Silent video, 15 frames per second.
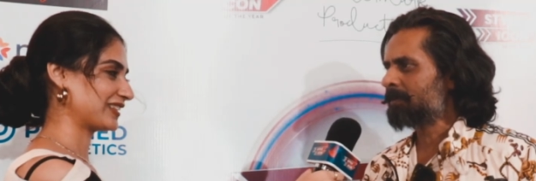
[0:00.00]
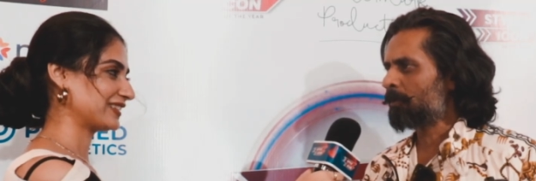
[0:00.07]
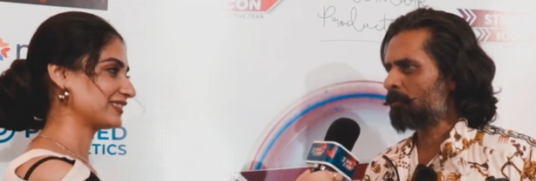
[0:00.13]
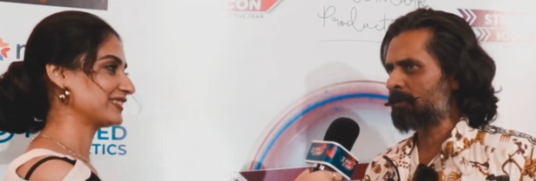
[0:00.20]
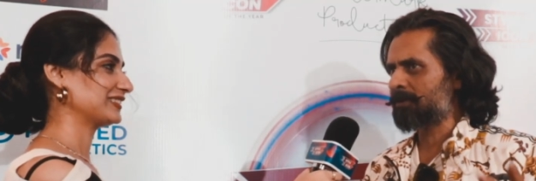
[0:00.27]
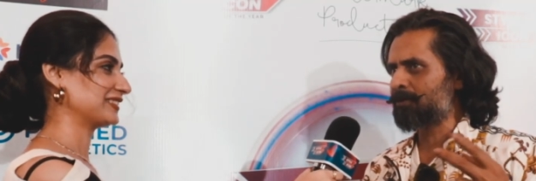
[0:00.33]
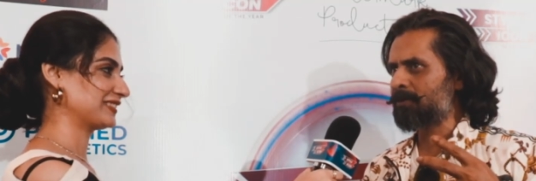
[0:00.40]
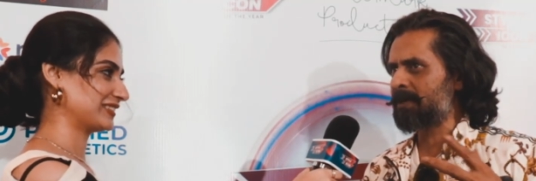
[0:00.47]

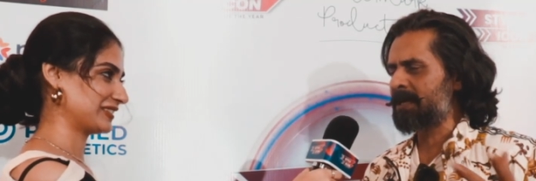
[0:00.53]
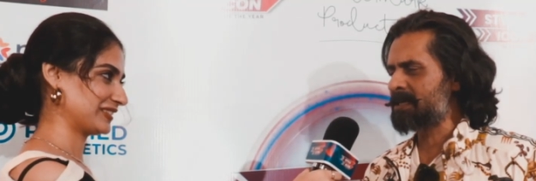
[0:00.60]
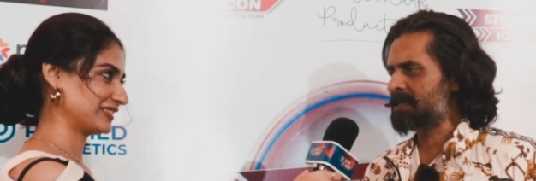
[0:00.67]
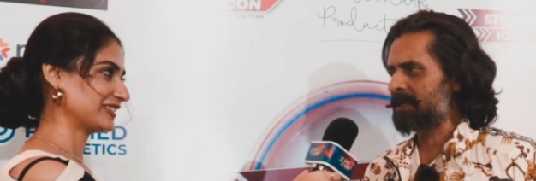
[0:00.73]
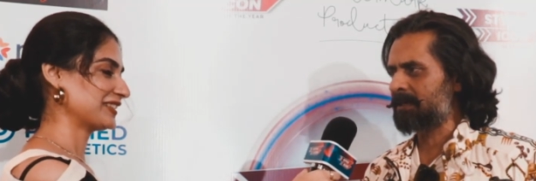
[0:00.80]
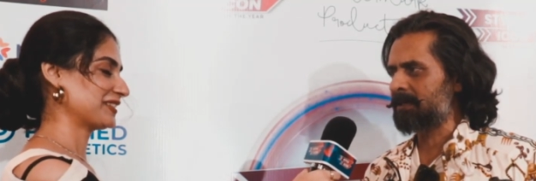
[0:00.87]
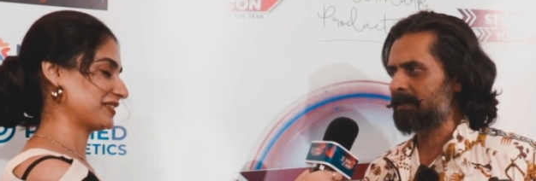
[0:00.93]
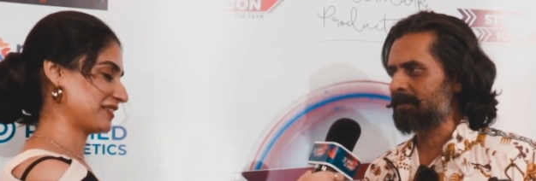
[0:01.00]
Speaker 1: over two days,
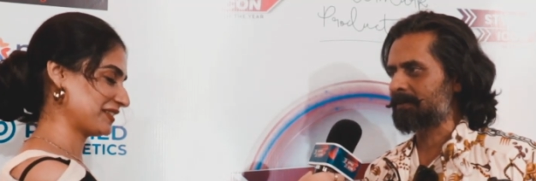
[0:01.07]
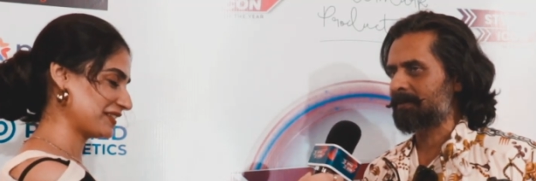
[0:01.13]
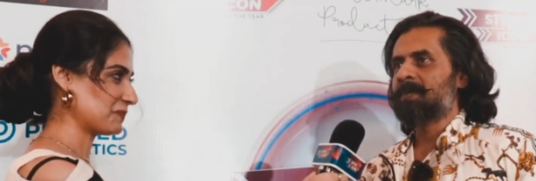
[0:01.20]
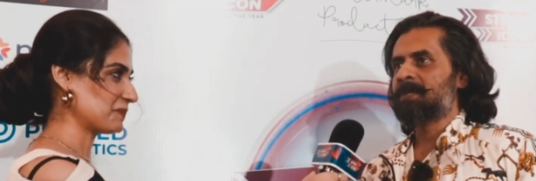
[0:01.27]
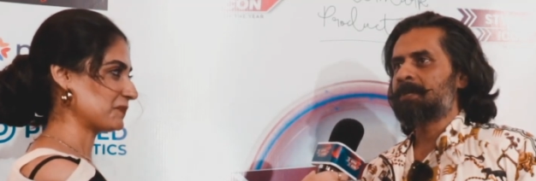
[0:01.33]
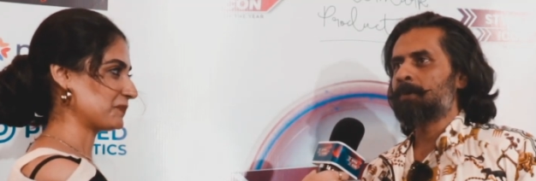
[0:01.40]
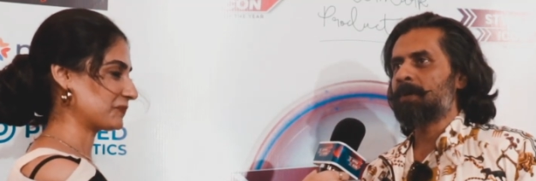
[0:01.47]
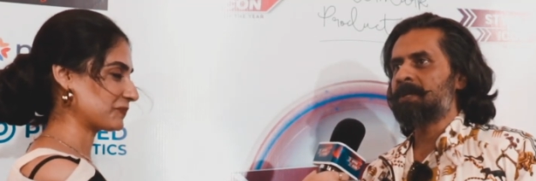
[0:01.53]
I think.
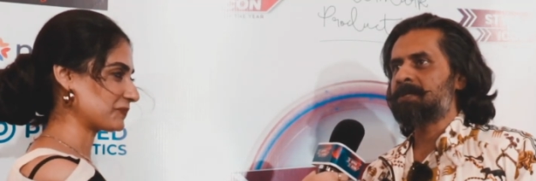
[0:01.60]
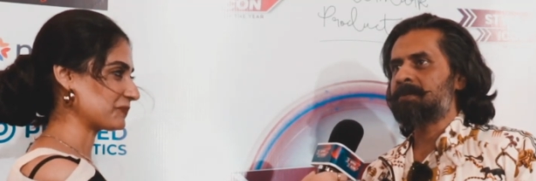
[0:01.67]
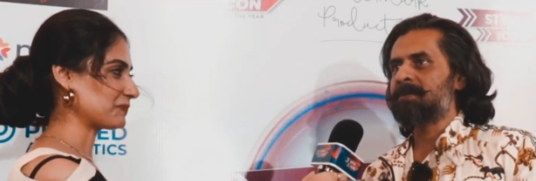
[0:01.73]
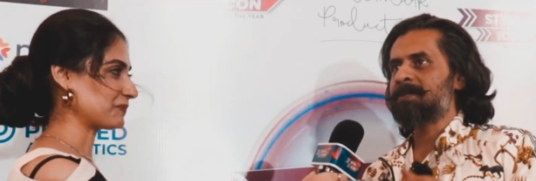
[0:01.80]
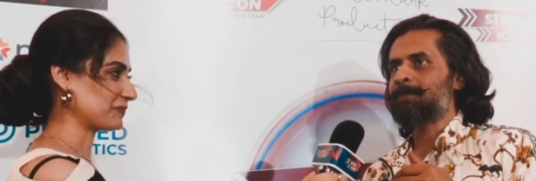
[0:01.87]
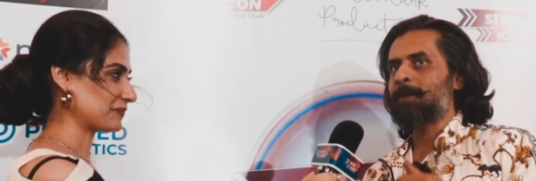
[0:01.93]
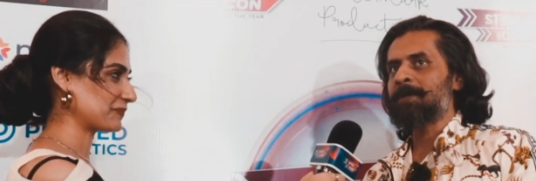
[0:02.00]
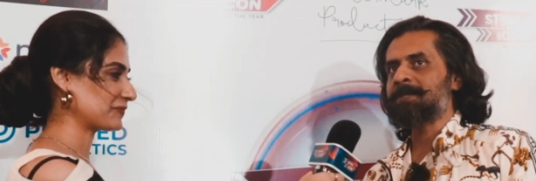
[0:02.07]
So it's a
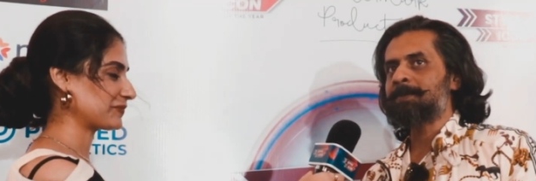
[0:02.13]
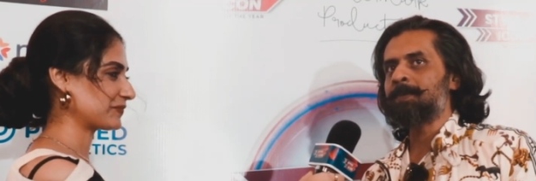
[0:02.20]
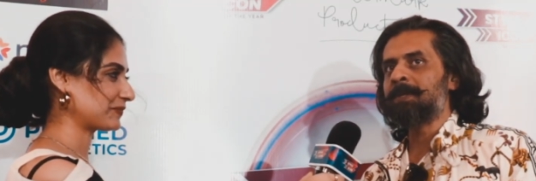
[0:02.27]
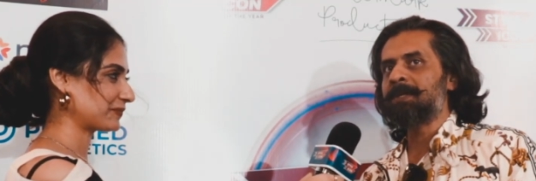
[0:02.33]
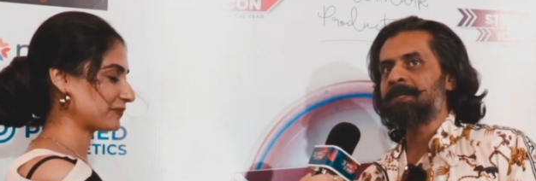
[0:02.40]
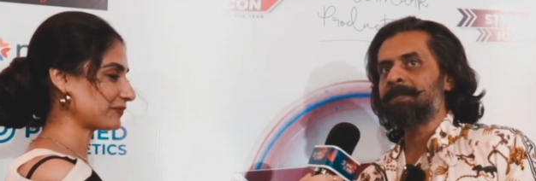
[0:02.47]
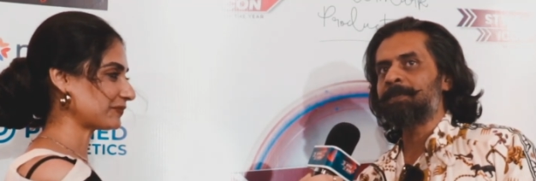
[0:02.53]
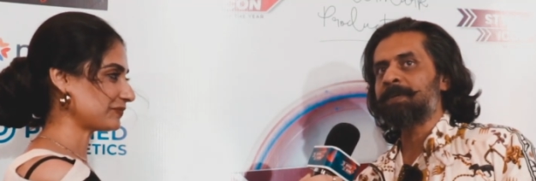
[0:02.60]

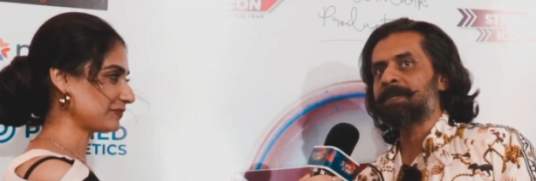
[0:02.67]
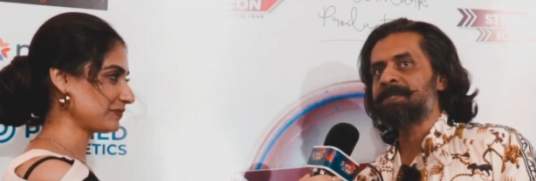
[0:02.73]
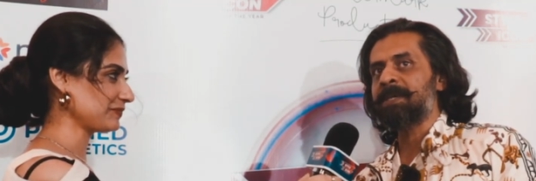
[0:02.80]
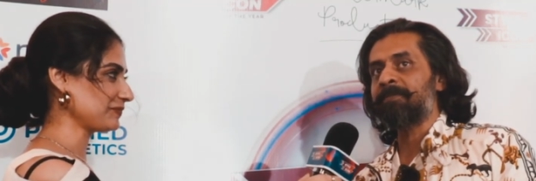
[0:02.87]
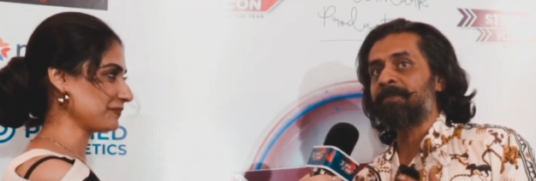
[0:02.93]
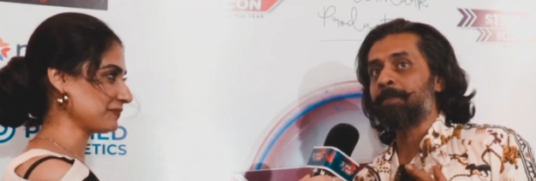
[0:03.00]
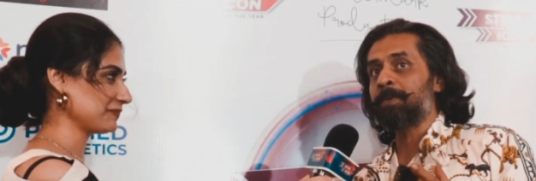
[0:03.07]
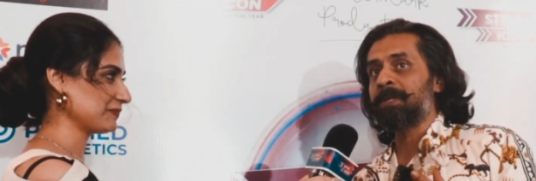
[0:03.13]
responsibility because
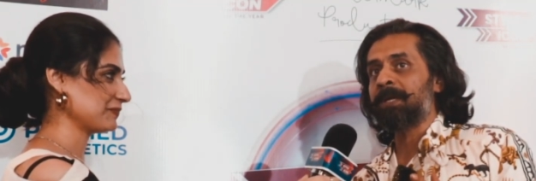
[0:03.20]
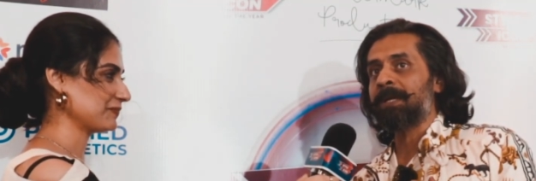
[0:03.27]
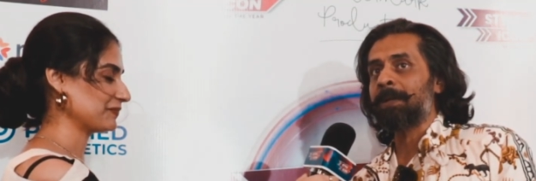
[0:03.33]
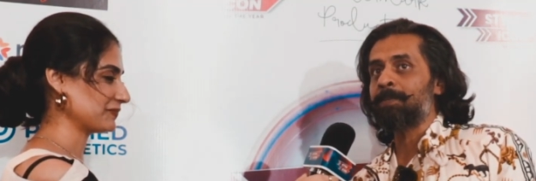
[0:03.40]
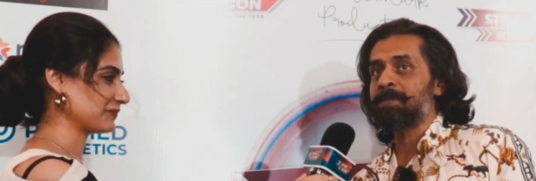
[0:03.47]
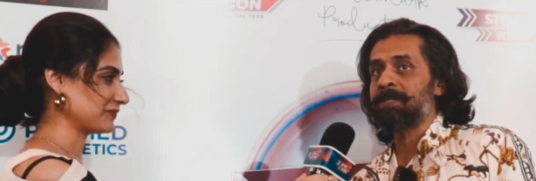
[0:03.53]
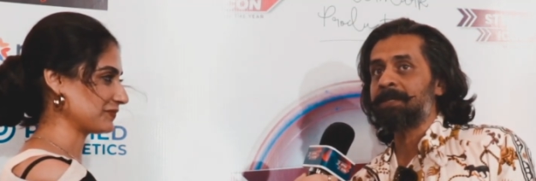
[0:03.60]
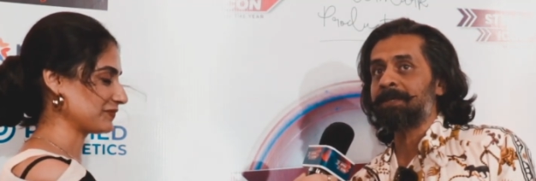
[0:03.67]
everybody
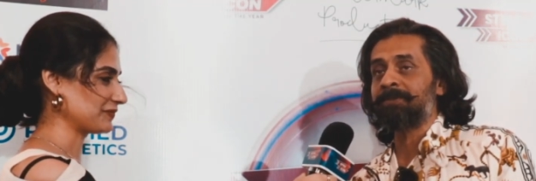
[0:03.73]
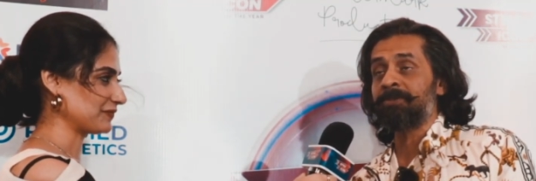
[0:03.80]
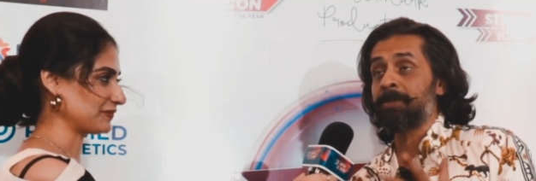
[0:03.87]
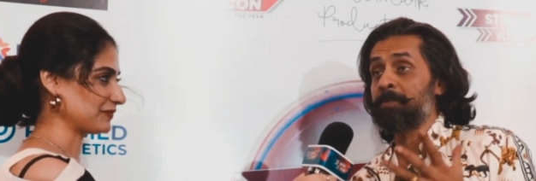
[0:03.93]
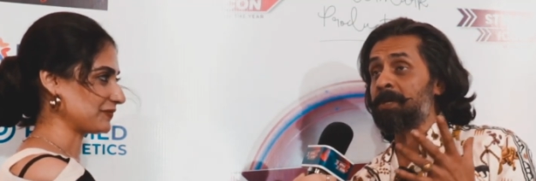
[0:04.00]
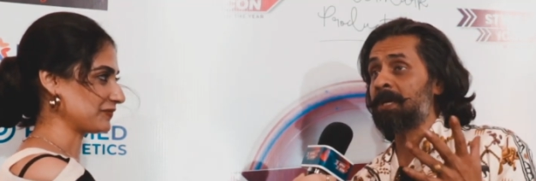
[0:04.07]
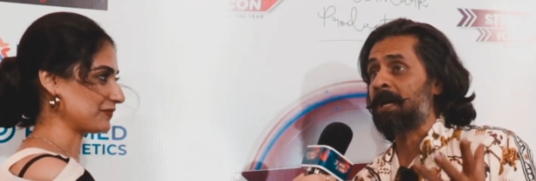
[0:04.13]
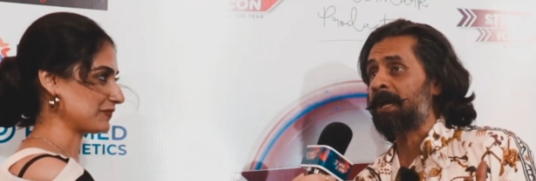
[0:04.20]
comes here
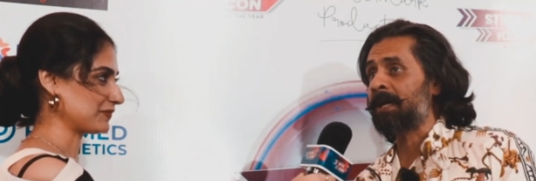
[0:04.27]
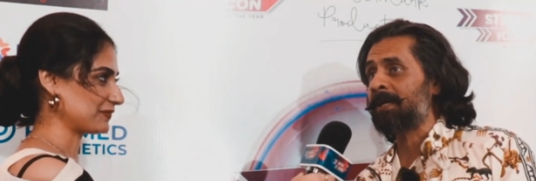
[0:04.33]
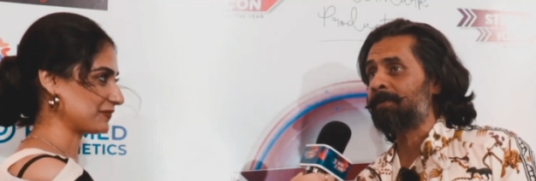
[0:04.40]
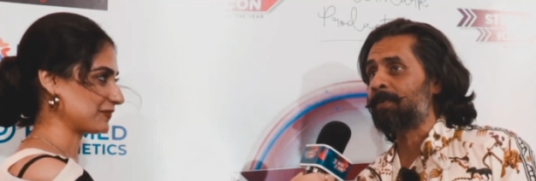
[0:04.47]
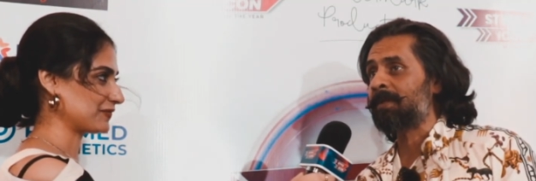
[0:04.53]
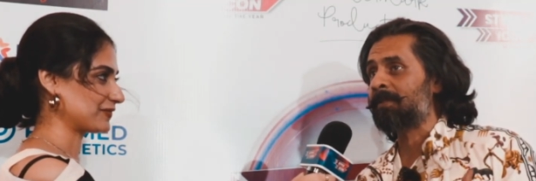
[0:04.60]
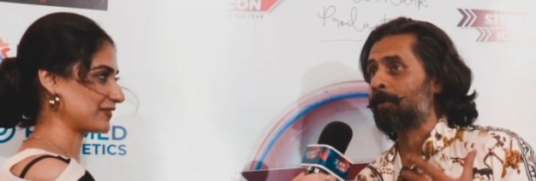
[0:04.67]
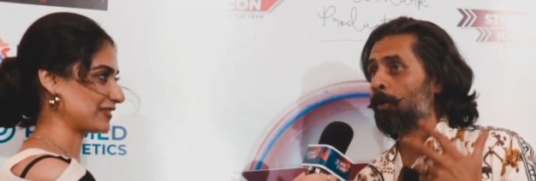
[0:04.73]
dreamy eyed
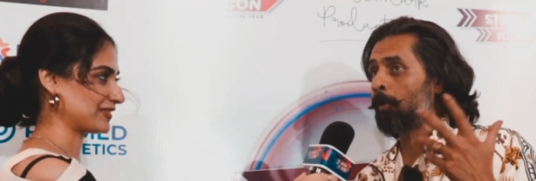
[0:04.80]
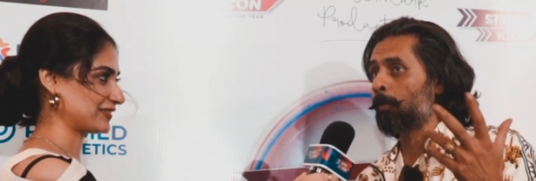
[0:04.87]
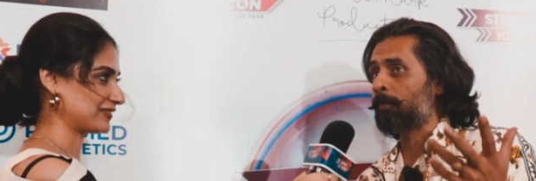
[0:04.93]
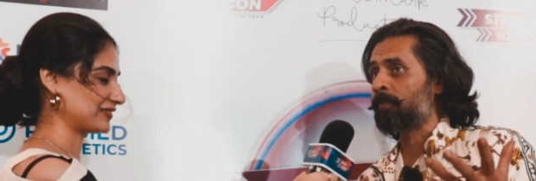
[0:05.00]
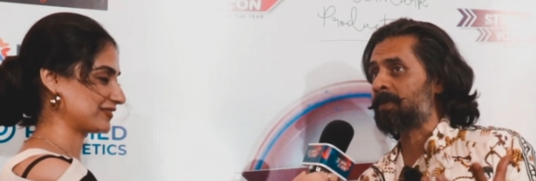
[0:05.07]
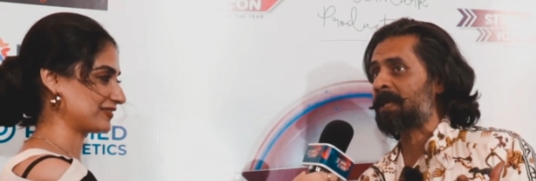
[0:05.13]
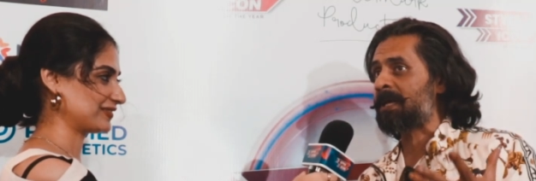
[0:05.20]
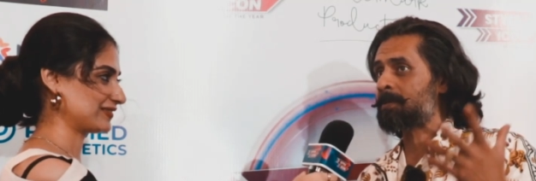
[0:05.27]
with hope,
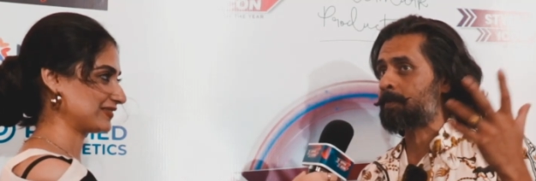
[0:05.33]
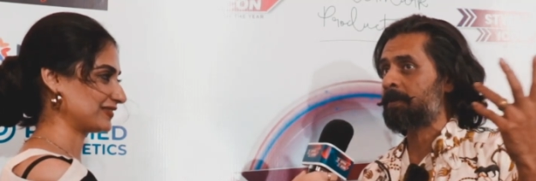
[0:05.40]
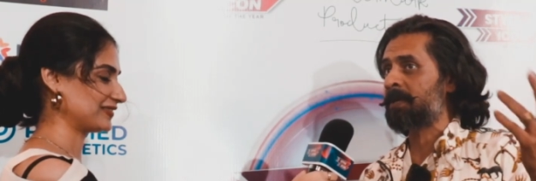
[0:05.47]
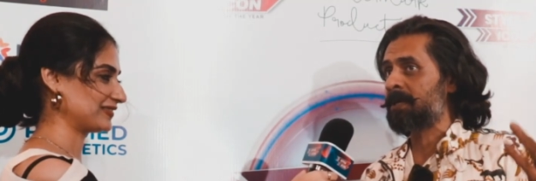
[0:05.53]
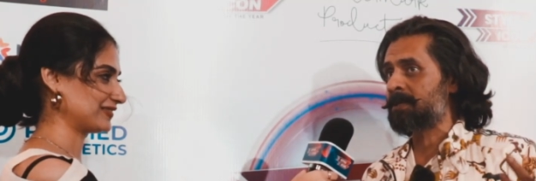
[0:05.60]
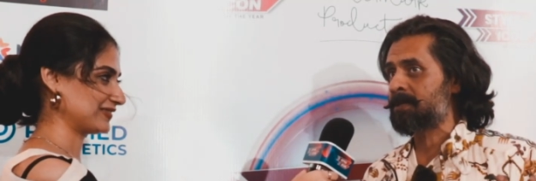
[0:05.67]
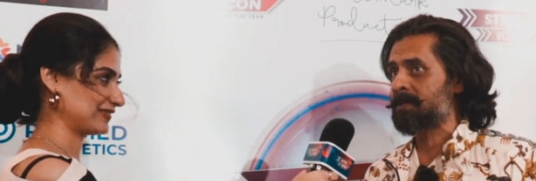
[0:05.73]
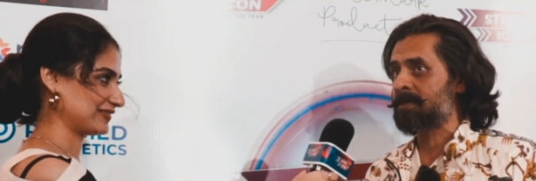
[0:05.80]
with
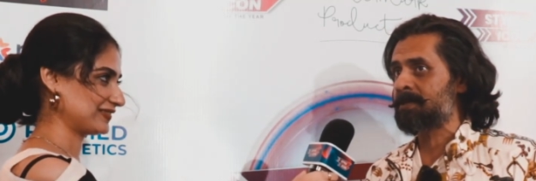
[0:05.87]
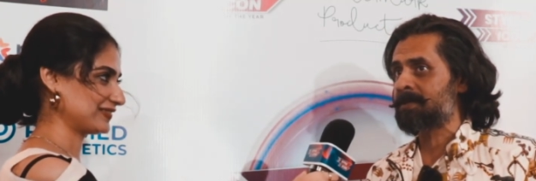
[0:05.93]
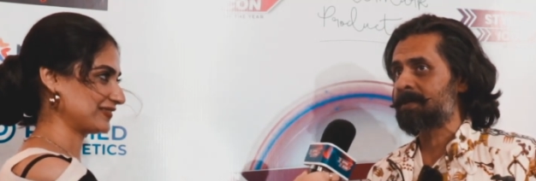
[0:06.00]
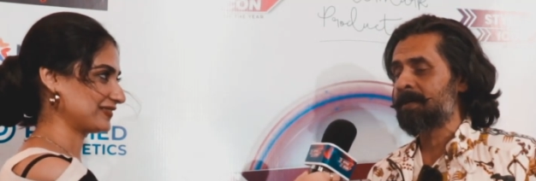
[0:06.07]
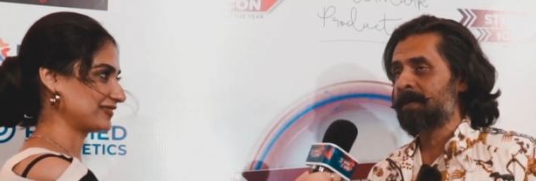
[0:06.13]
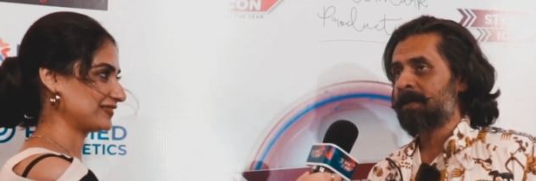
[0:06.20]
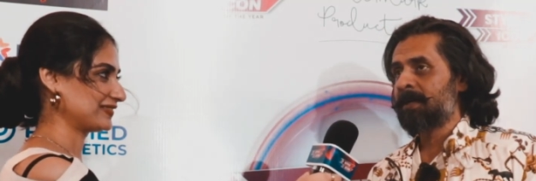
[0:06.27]
aspirations,